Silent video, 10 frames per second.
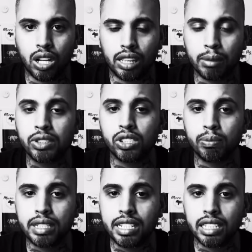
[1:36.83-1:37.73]
let me
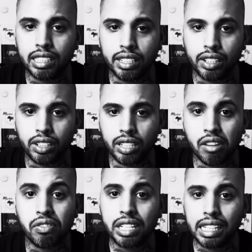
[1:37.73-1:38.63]
just be clear,
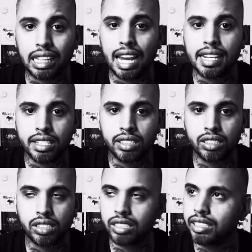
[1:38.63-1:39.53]
if it
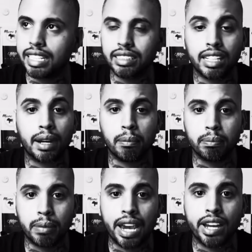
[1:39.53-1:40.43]
lightens, that's not a
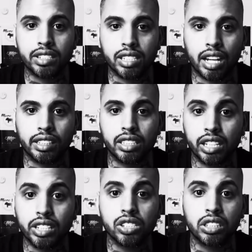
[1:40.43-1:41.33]
bad sign. It's
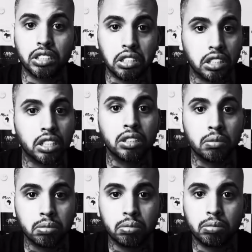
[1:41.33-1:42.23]
actually
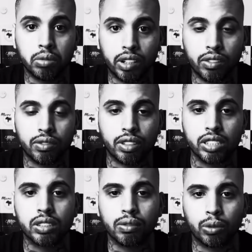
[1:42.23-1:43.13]
good,
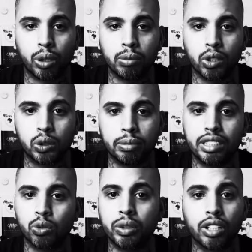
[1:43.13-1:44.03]
first and foremost,
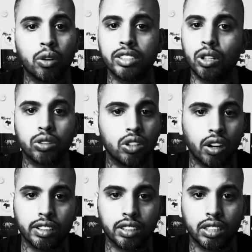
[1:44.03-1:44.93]
because we can always go
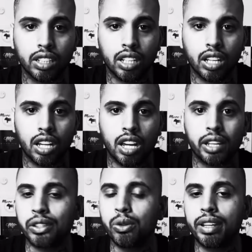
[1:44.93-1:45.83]
darker.
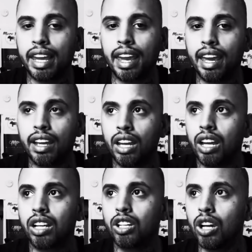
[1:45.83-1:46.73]
You can't
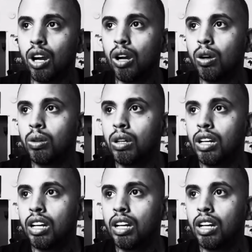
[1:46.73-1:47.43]
go